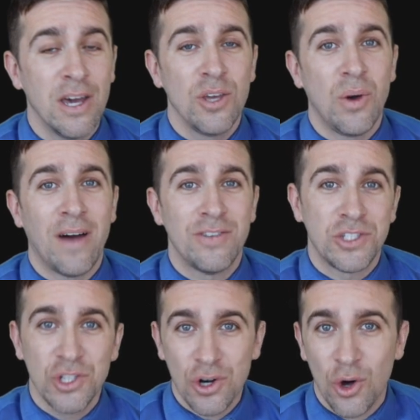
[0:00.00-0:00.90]
you have a
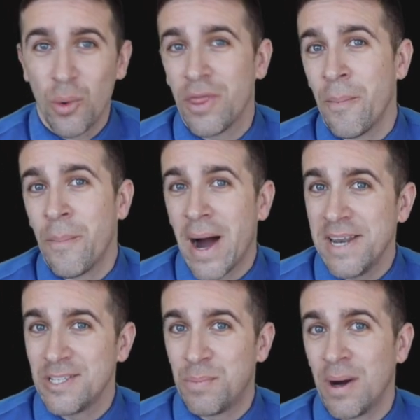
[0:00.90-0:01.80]
circle with a
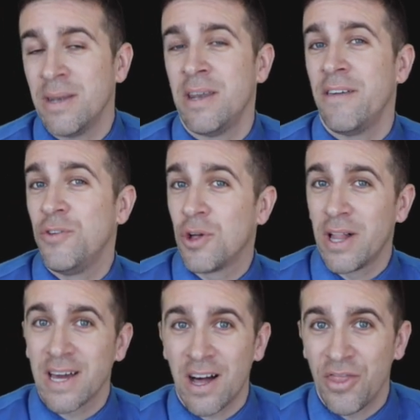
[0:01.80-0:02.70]
minus button, and if you
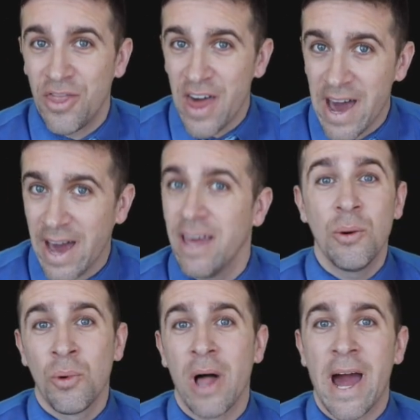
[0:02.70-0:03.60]
click on that, it will